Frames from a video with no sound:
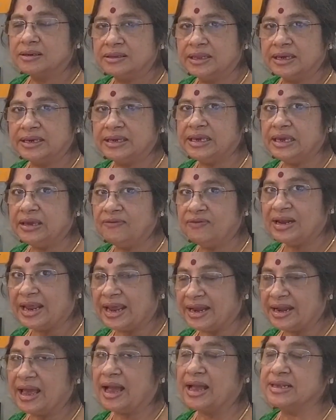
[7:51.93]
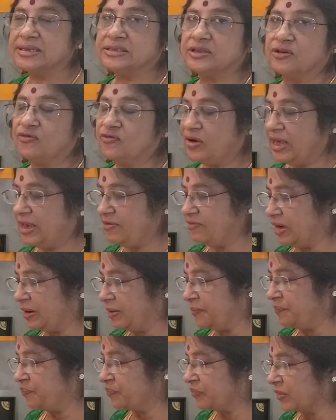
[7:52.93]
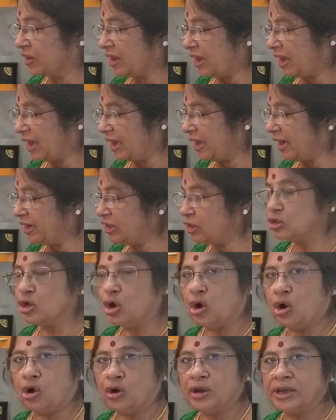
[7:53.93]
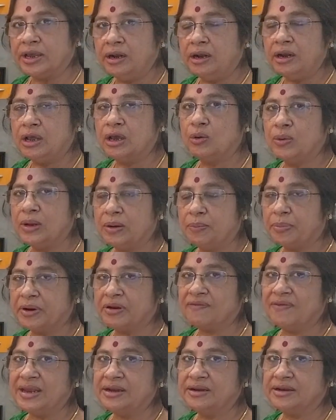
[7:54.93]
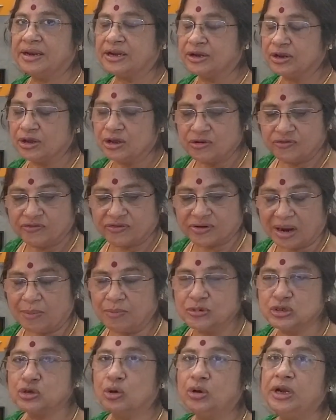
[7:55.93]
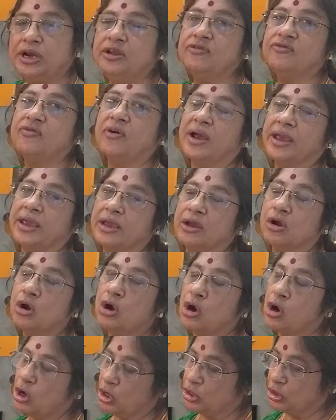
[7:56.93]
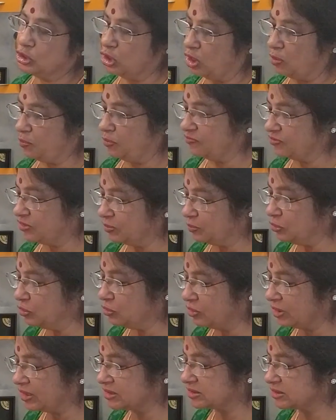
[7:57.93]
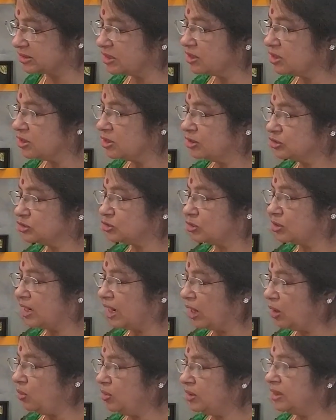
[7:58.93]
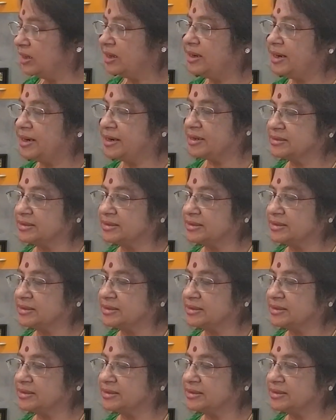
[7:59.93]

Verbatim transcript: the ghee will enhance the flavor and the oil will prevent it from solidifying on top of the puris. So now let